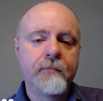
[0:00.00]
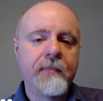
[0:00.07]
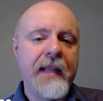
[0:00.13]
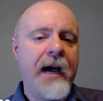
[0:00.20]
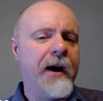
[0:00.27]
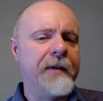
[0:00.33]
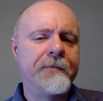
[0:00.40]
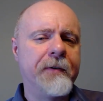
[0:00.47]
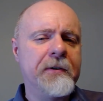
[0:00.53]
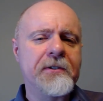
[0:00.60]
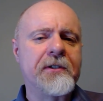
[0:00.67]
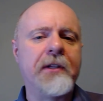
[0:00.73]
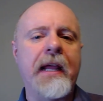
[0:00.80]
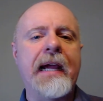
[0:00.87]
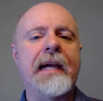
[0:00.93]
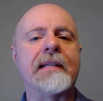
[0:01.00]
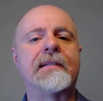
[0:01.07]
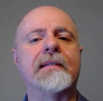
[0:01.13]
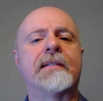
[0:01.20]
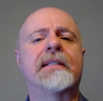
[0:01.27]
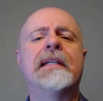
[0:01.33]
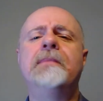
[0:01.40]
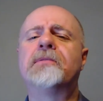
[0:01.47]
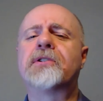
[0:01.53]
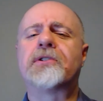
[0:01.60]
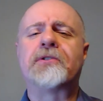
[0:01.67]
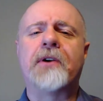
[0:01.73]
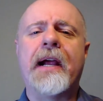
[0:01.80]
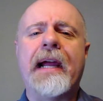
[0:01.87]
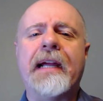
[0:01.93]
Now, at first glance, it seems
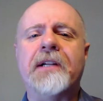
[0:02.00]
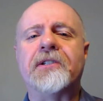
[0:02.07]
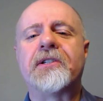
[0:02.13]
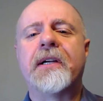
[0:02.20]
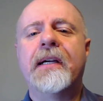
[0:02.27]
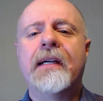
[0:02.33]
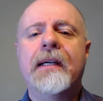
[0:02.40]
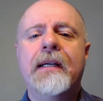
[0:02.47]
strange